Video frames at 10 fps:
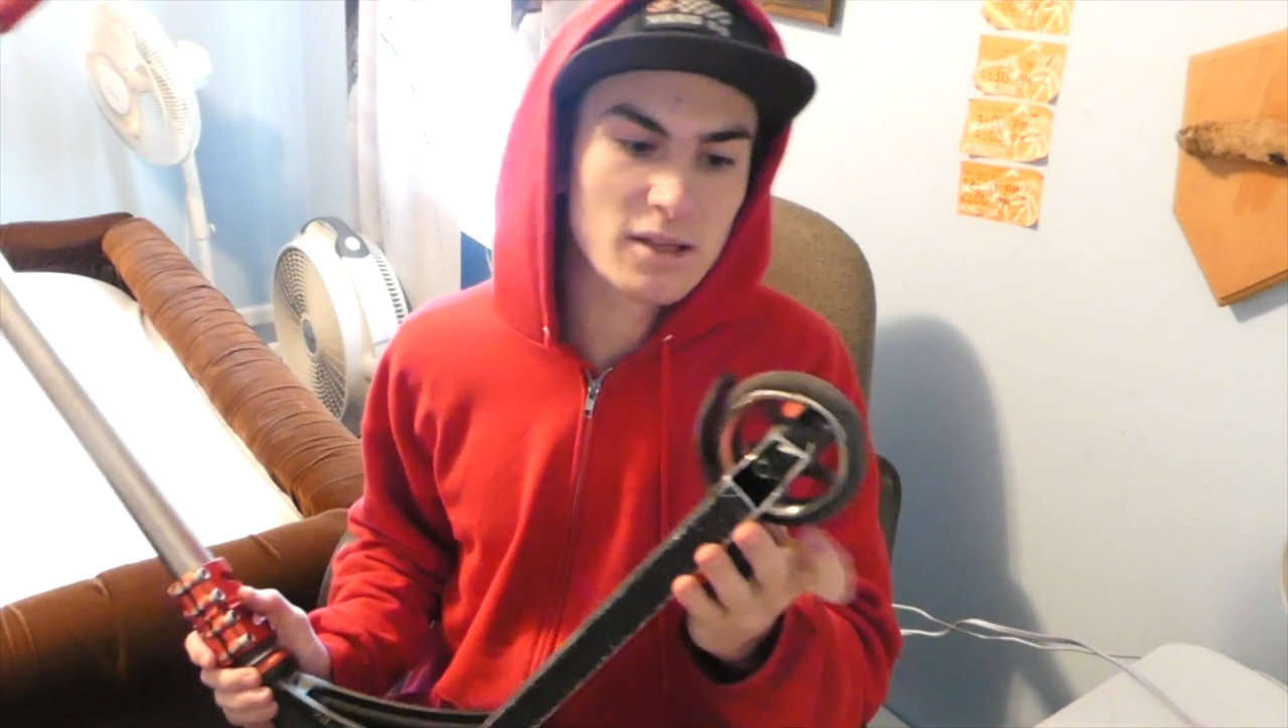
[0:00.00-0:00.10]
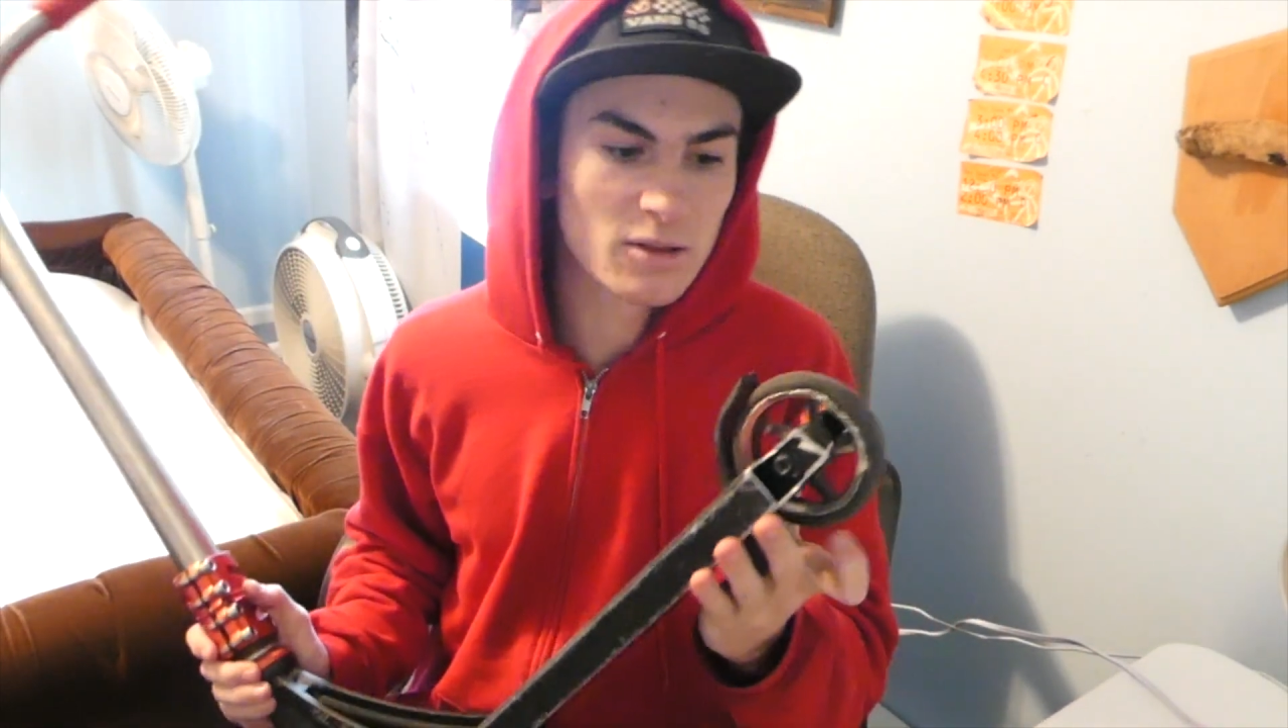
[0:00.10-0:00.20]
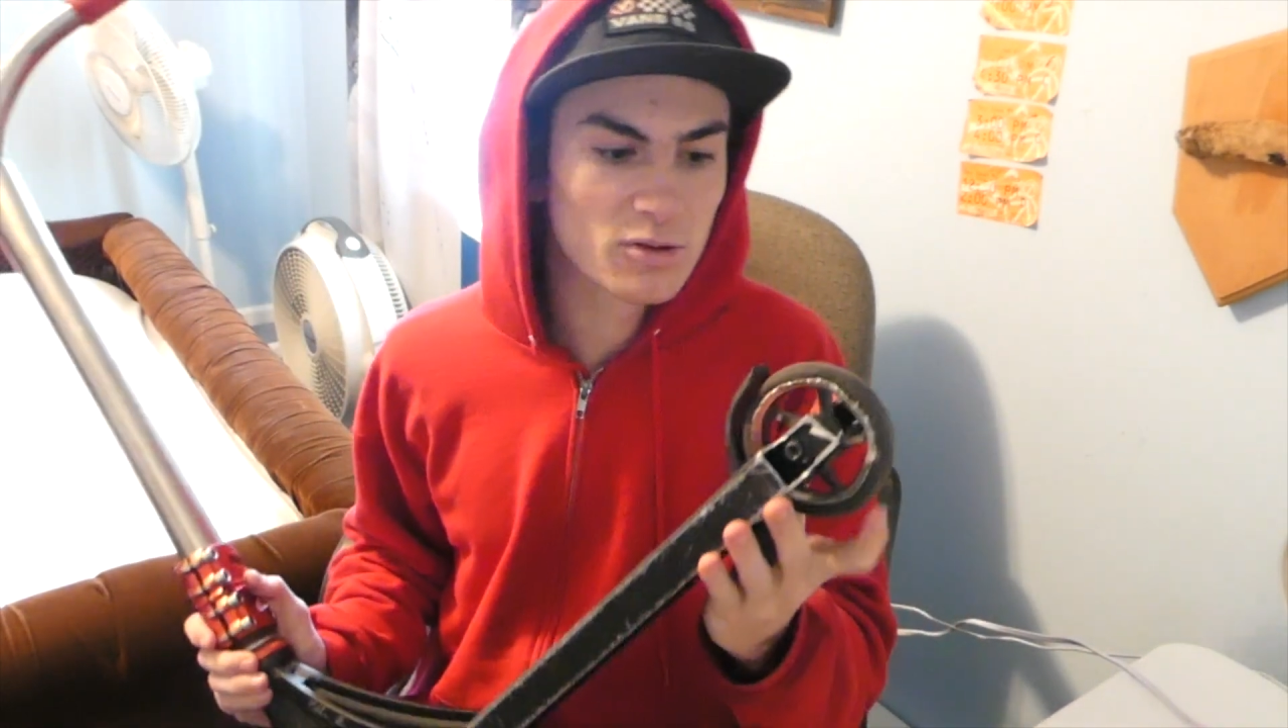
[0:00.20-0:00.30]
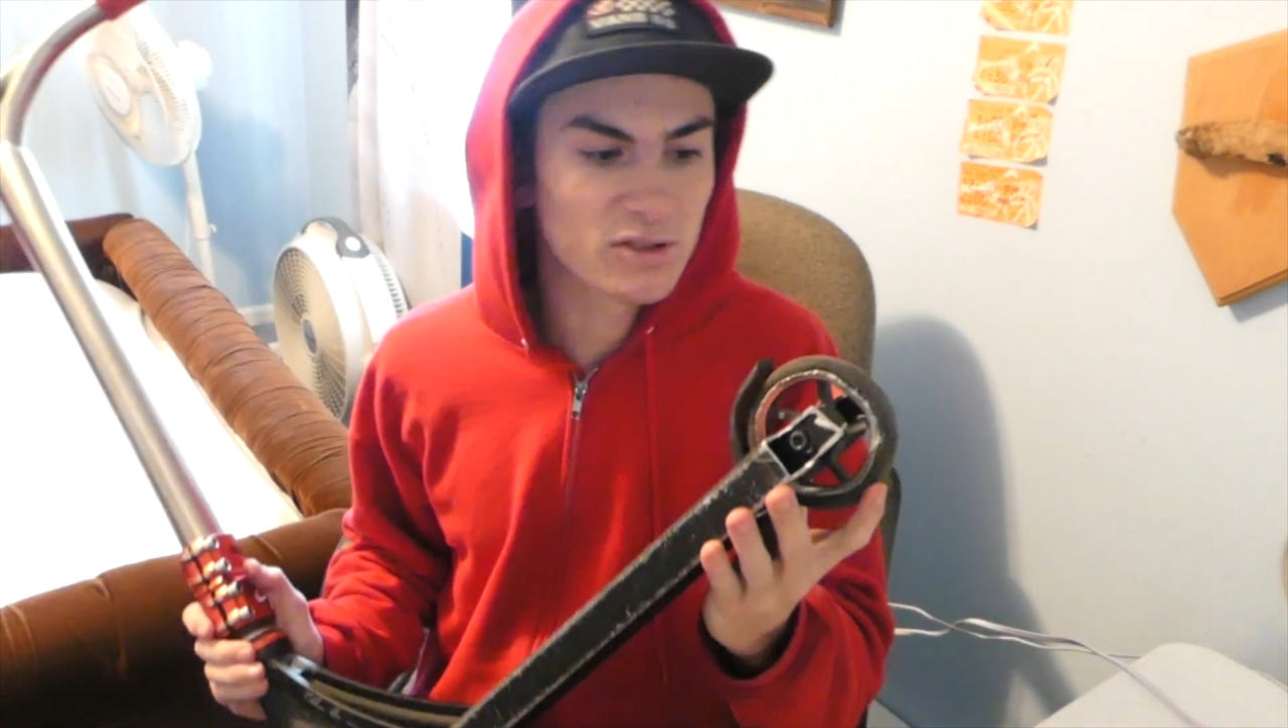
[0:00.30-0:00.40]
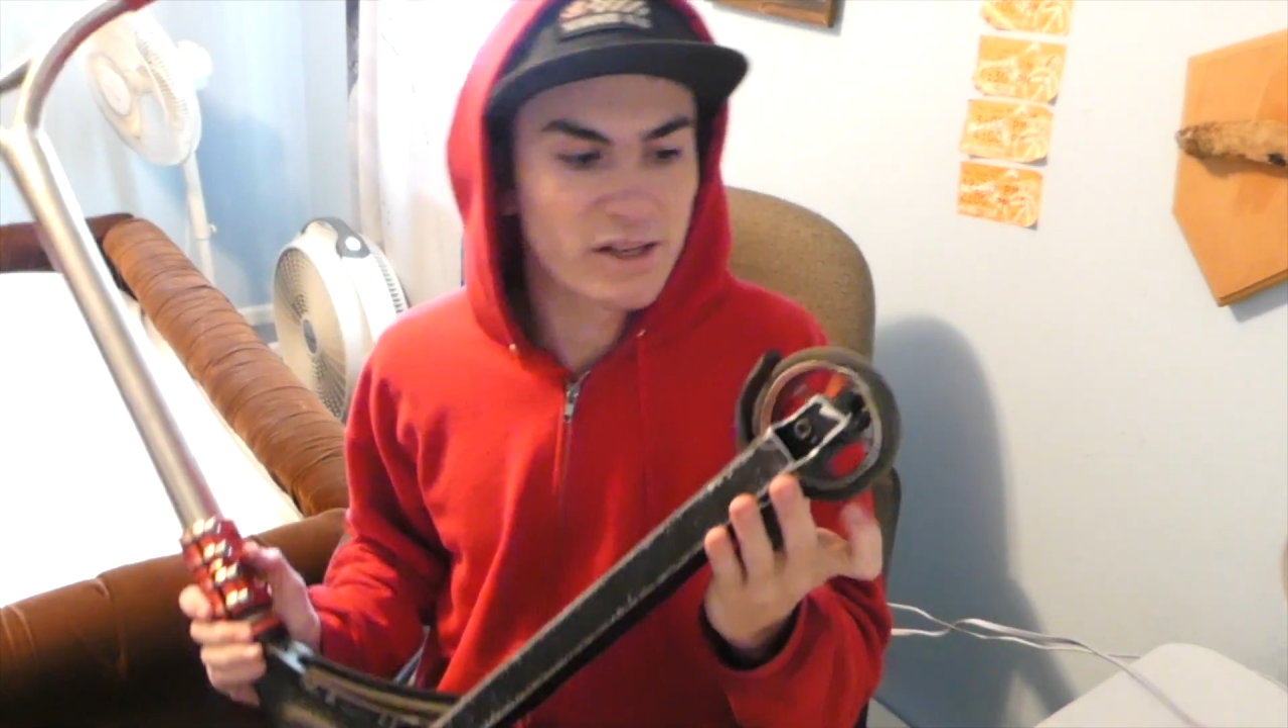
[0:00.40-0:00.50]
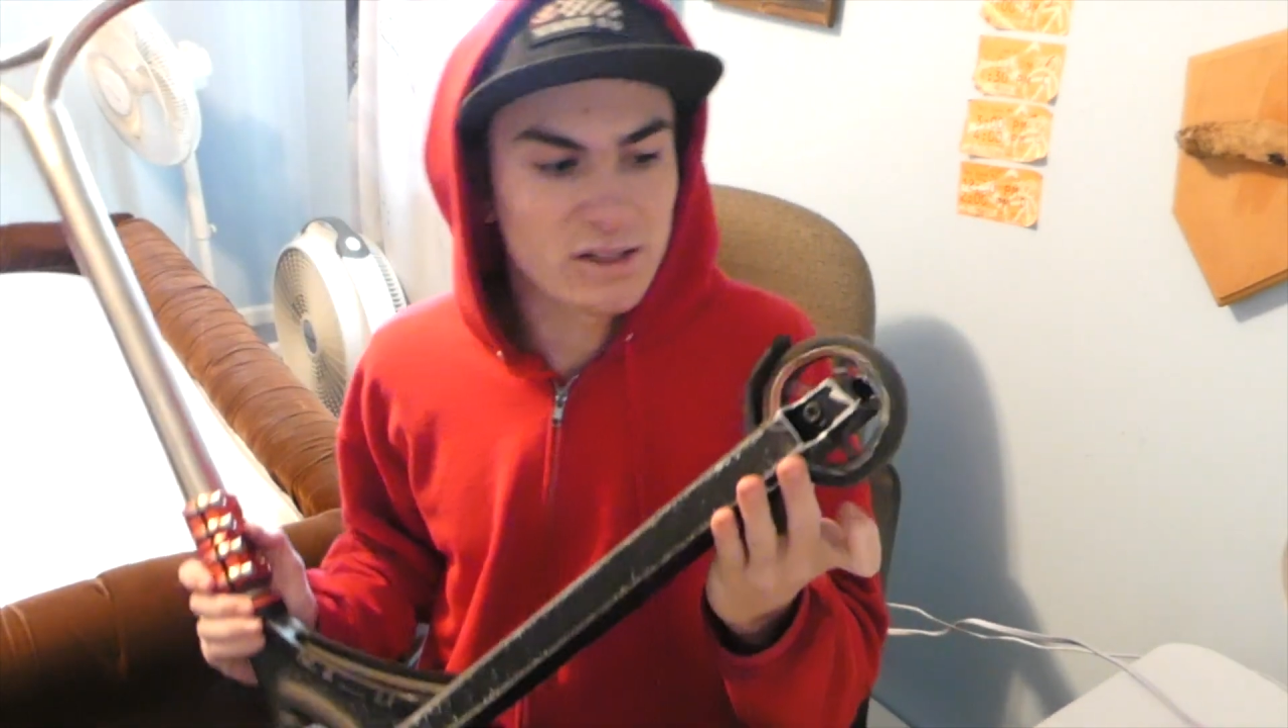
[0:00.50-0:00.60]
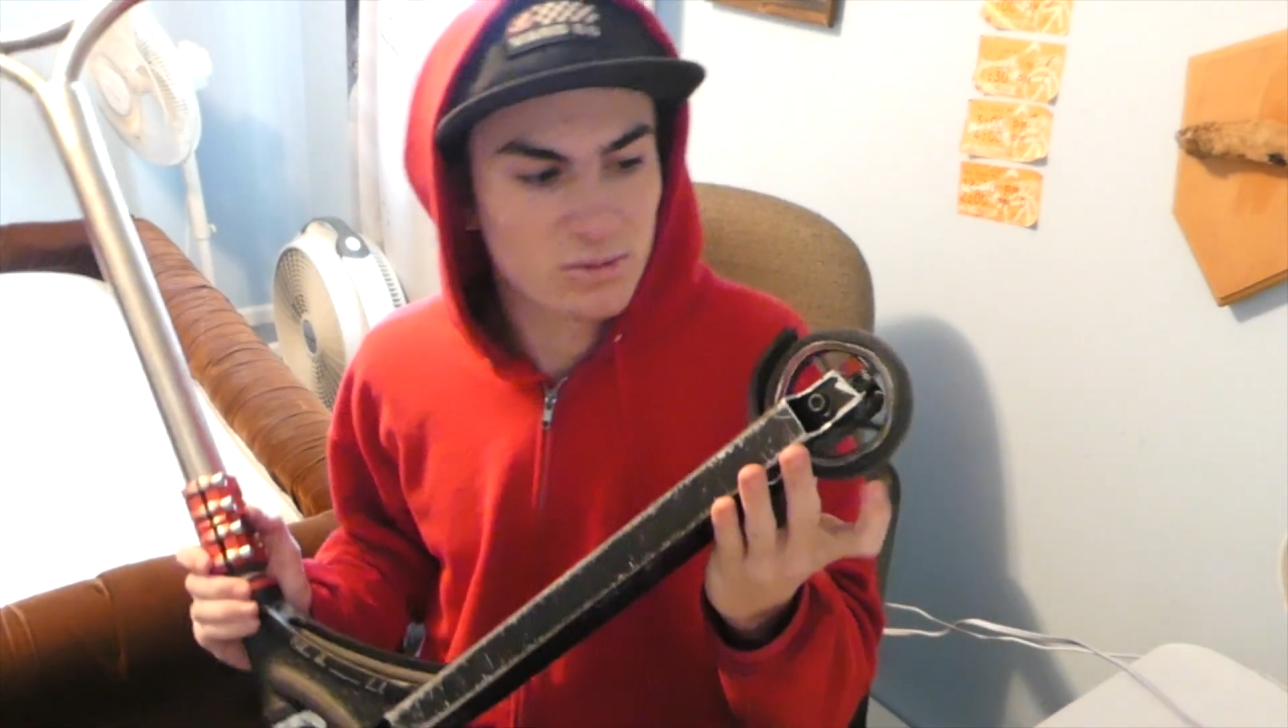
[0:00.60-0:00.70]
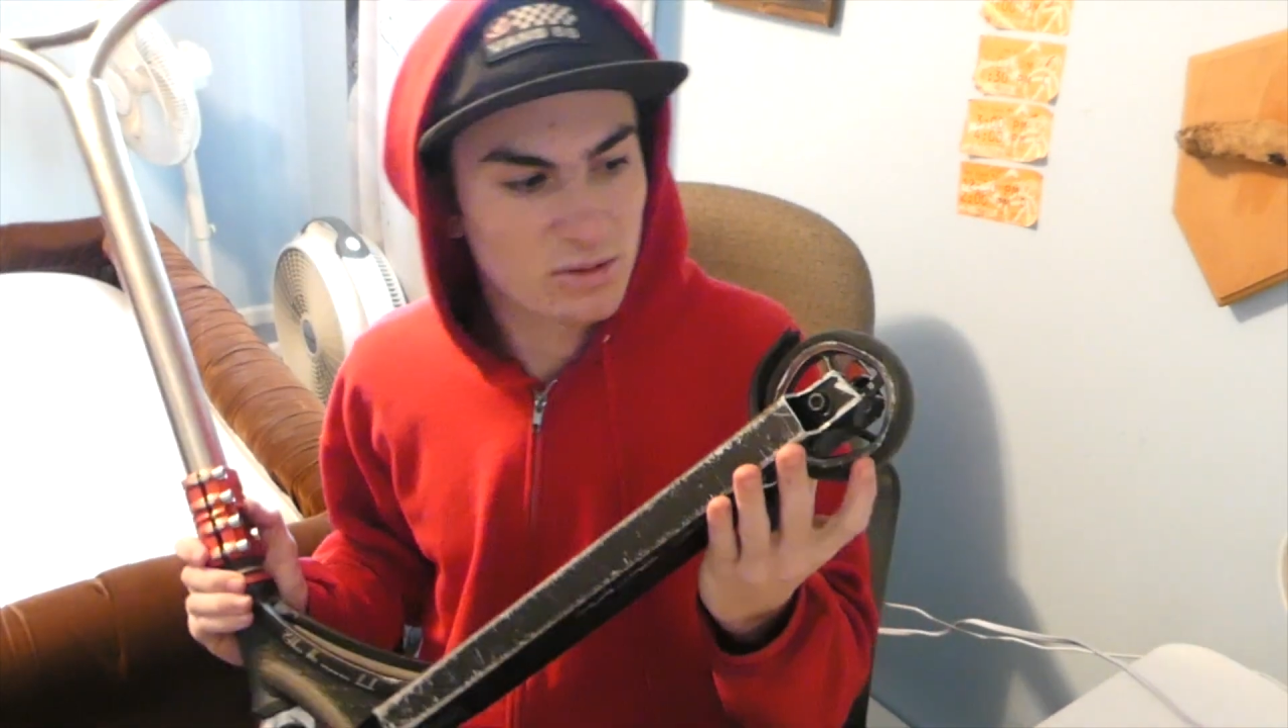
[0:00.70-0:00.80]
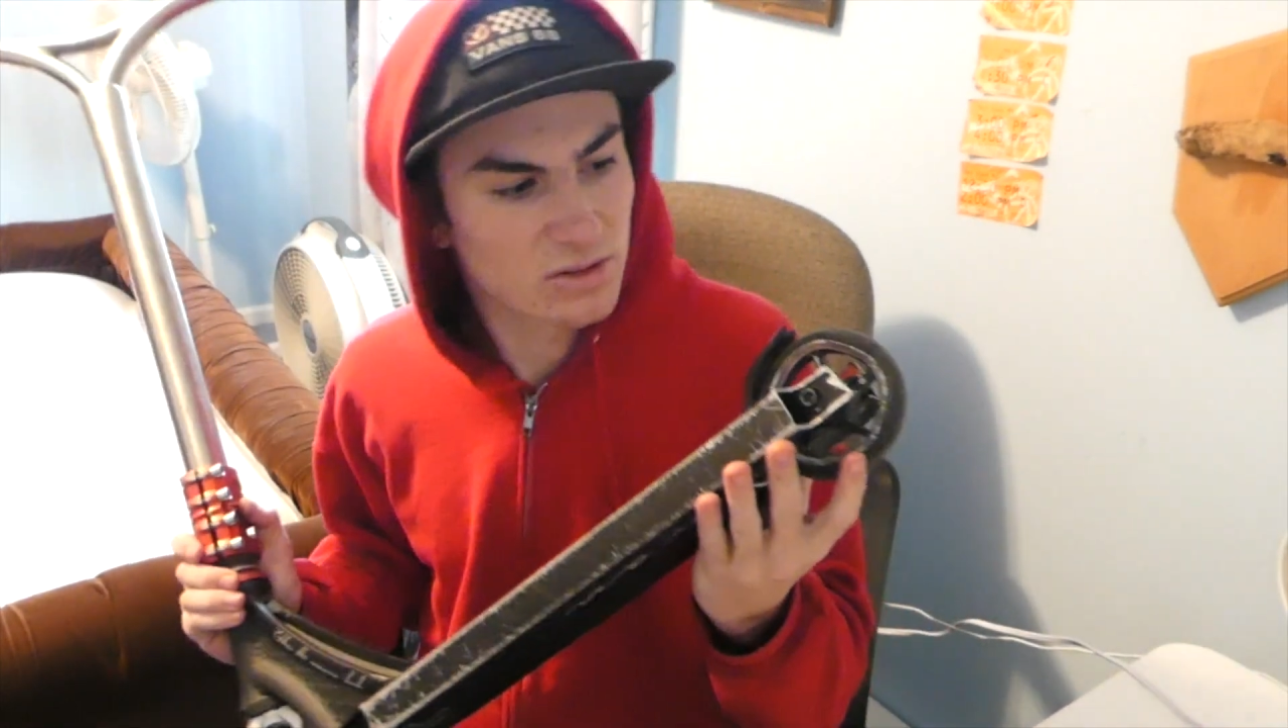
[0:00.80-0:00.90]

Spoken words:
It looks like it's